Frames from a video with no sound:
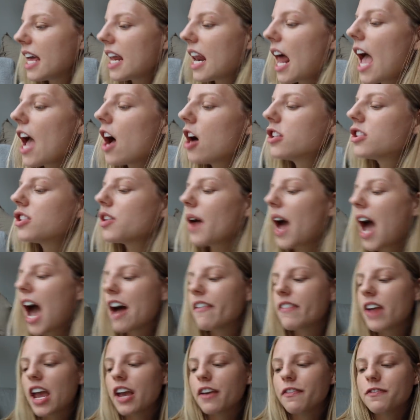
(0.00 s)
then I also
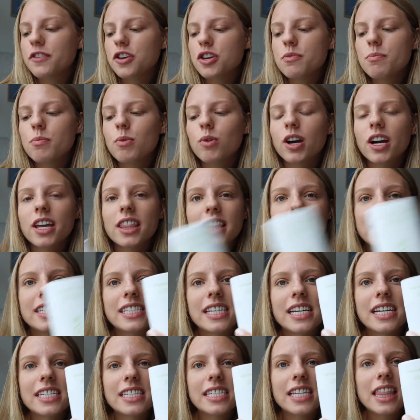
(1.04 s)
have a few more.
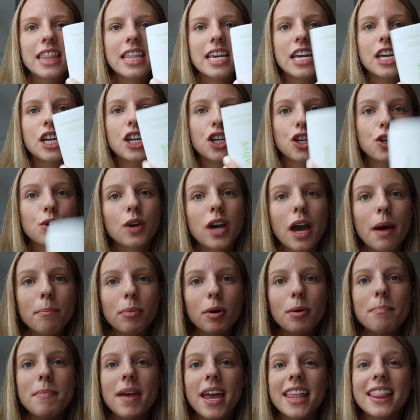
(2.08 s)
This is the
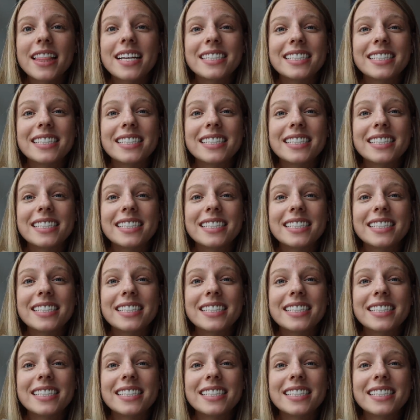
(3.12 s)
cucumber mint.